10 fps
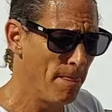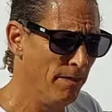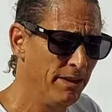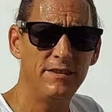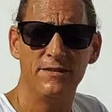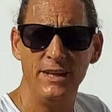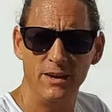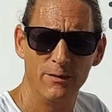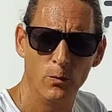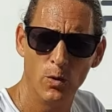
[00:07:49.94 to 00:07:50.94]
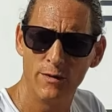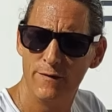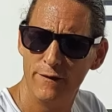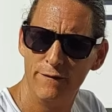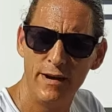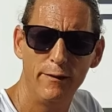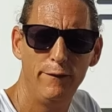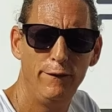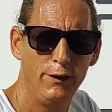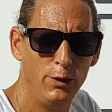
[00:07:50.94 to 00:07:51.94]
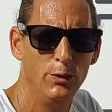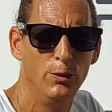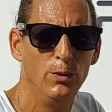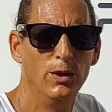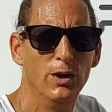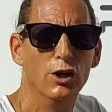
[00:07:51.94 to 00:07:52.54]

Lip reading: this is one of the very few